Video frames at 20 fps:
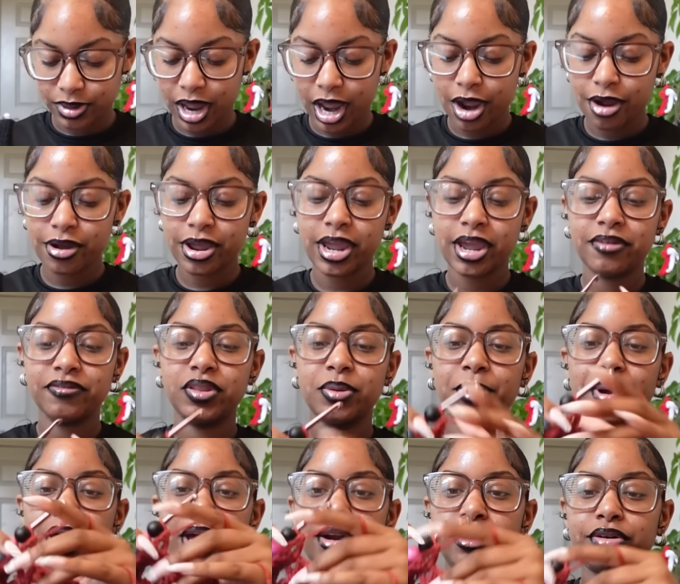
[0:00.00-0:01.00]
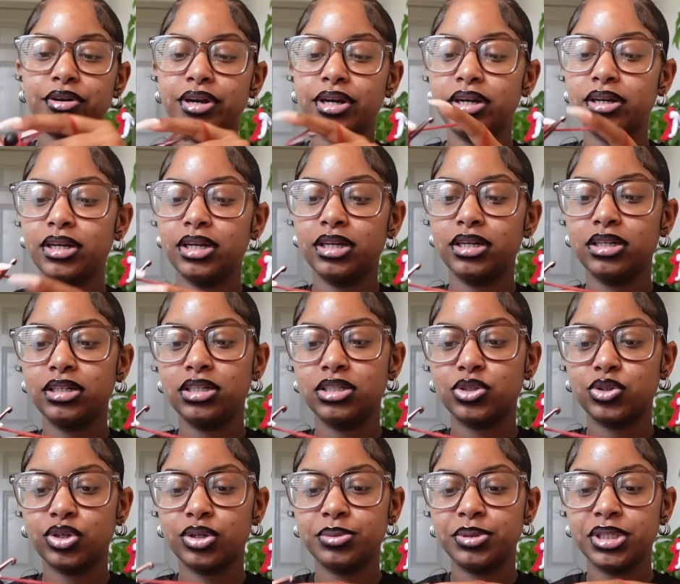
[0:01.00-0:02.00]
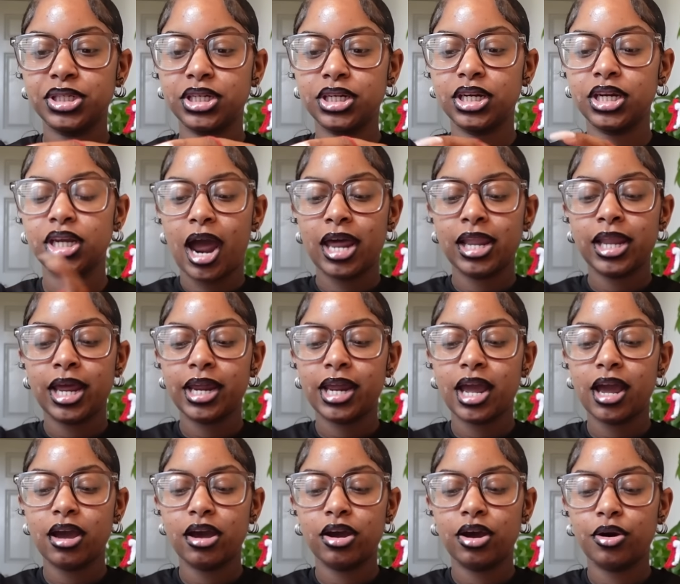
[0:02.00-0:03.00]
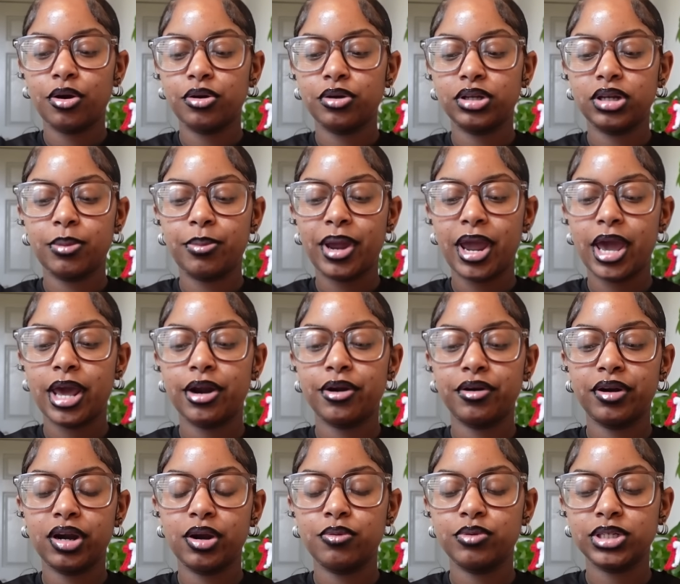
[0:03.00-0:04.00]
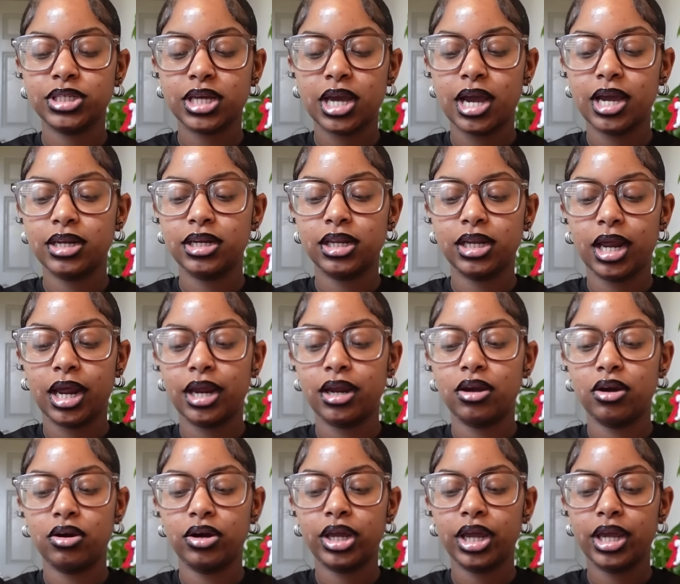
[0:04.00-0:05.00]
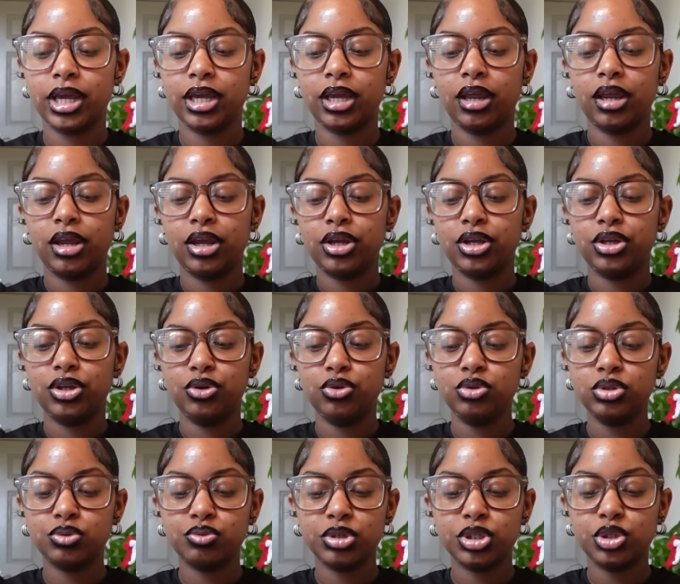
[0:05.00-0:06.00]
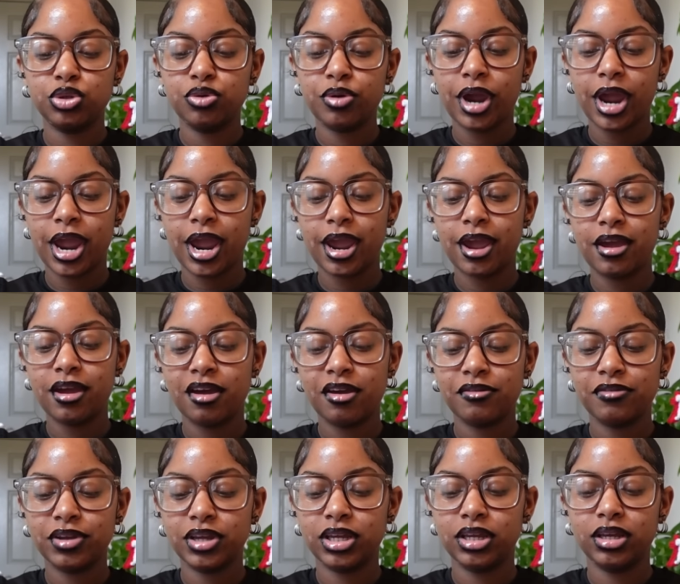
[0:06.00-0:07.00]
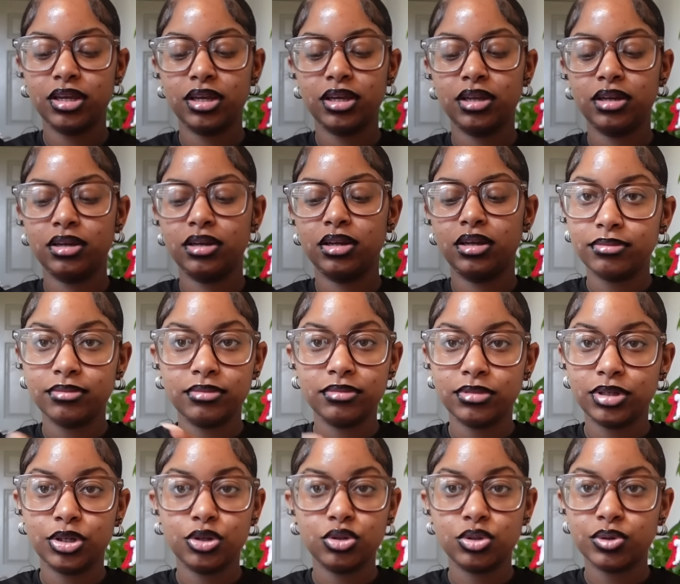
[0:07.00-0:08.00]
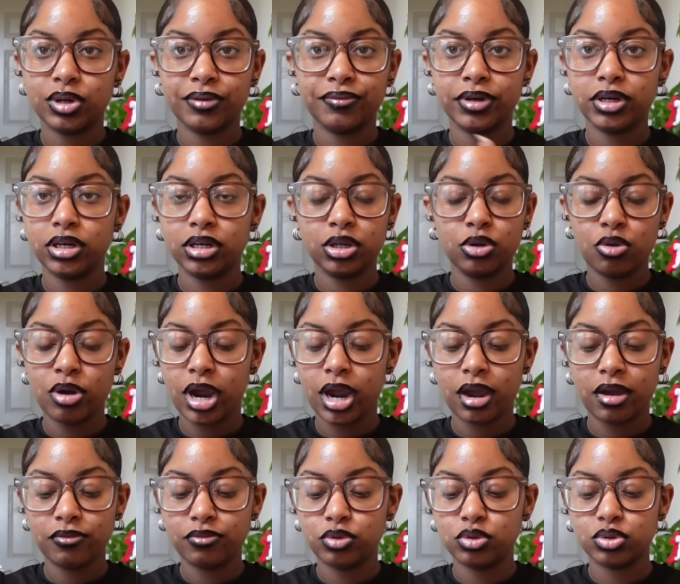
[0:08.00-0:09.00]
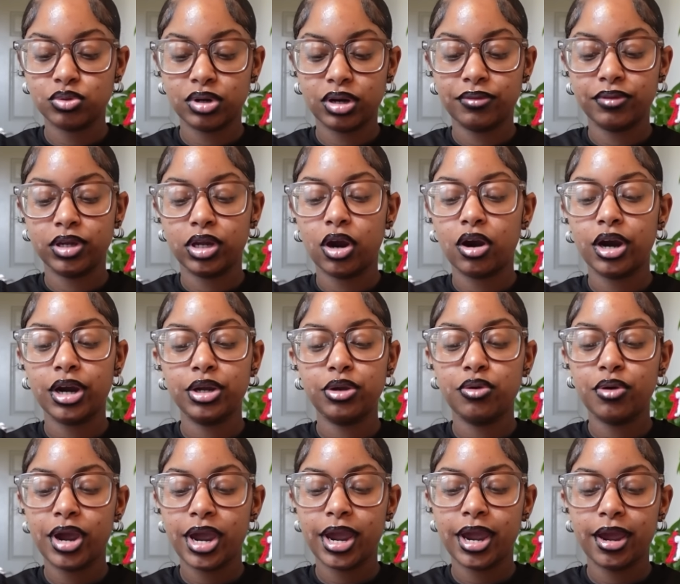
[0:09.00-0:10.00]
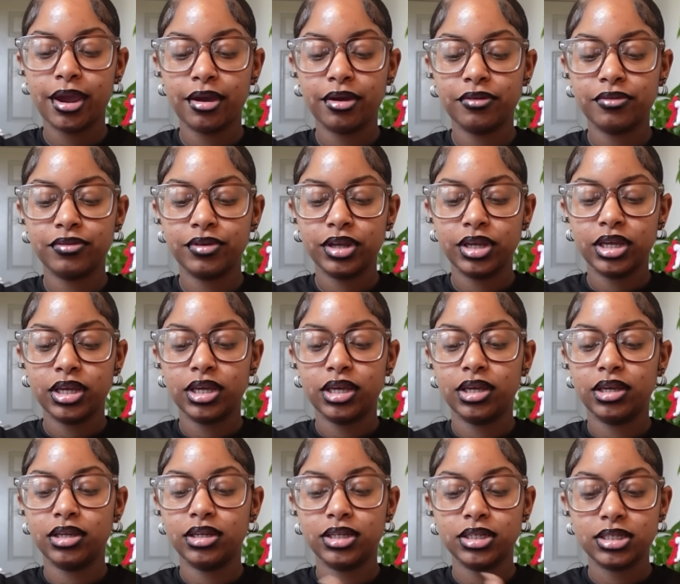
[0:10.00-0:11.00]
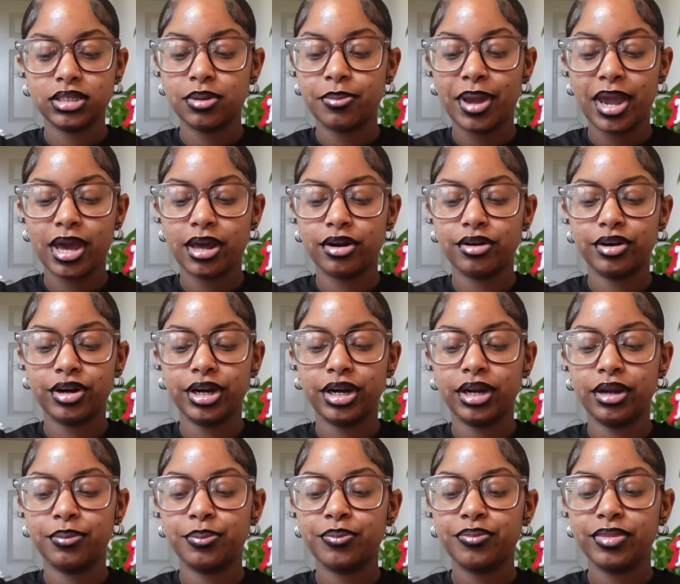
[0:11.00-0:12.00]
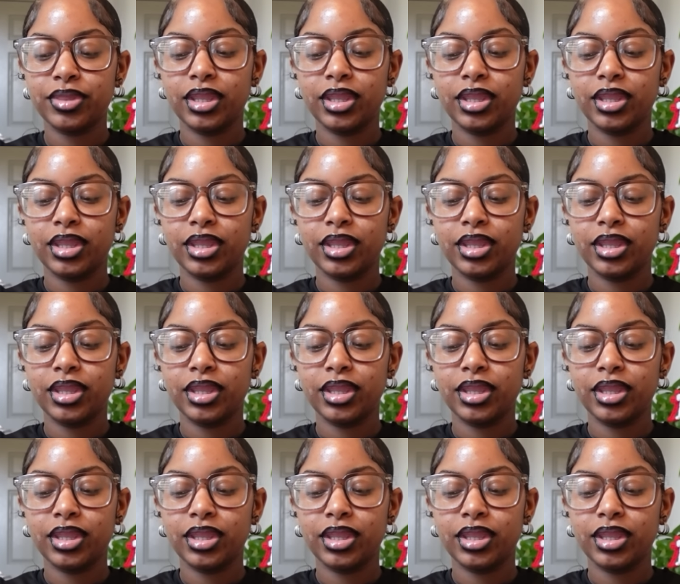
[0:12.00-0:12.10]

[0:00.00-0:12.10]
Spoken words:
I'll have the pattern in the description. I like how the pattern was kind of like, okay, use what you have and use whatever hook you have, use whatever yarn you have, and this the pattern.